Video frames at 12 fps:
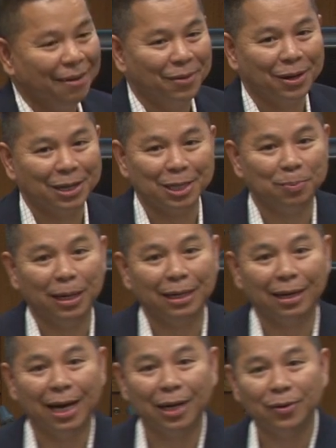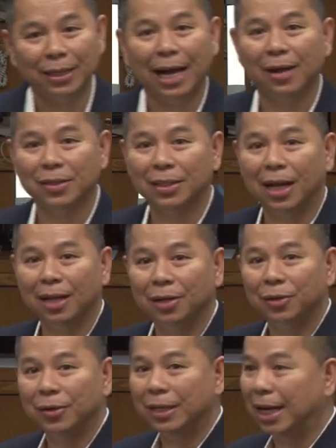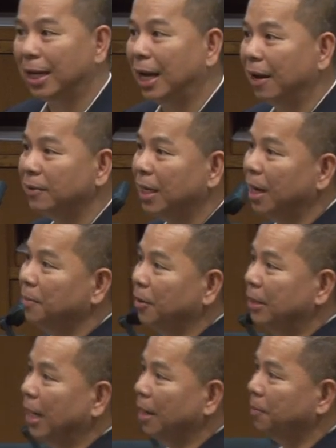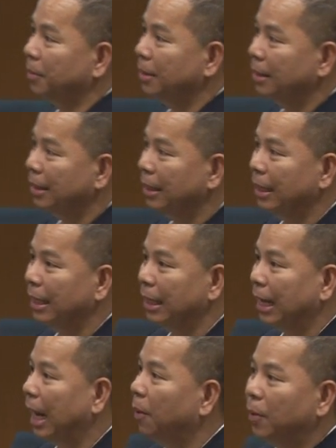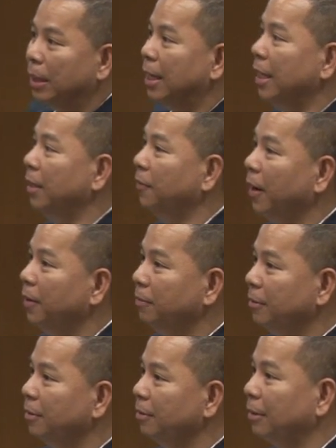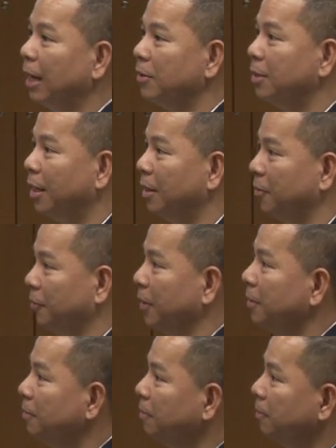if they're going to spend $100,000 during that lifetime on diapers, I want $95,000 of it.